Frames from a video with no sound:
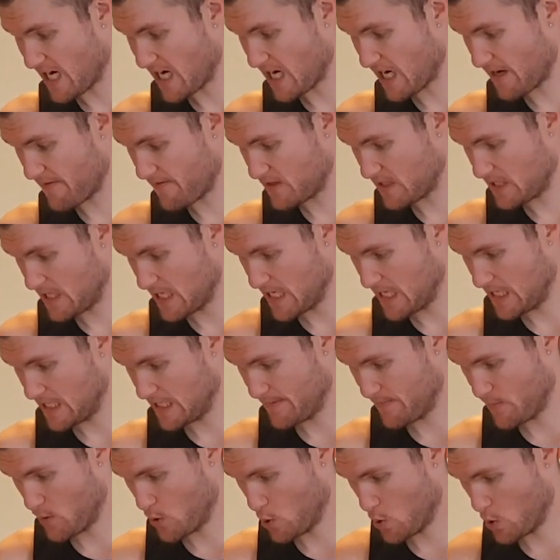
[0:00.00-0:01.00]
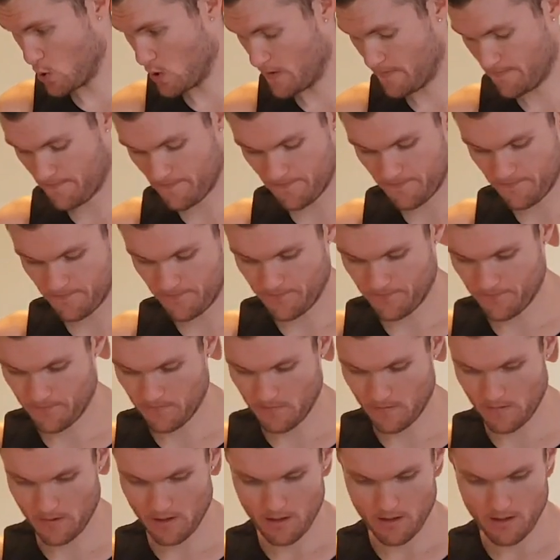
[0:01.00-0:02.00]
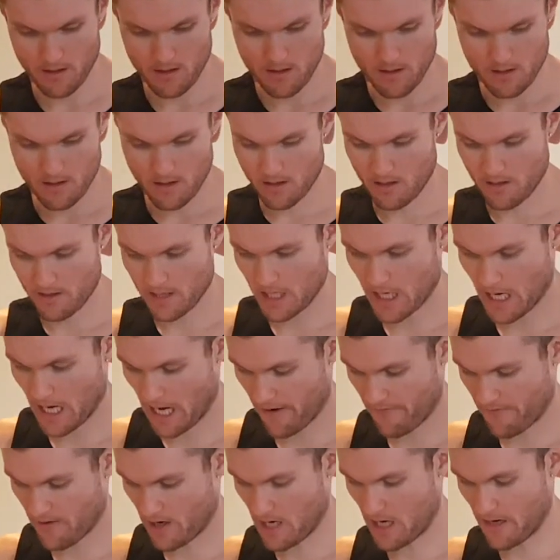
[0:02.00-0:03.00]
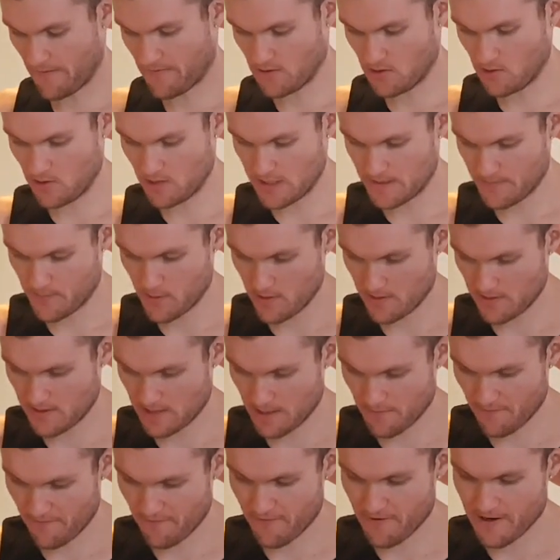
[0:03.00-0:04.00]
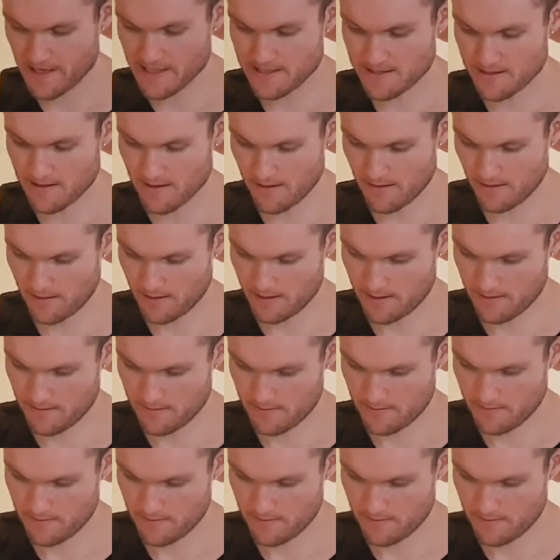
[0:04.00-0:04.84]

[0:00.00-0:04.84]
Half a teaspoon. I think I have a half a teaspoon, so I'm freestyling it.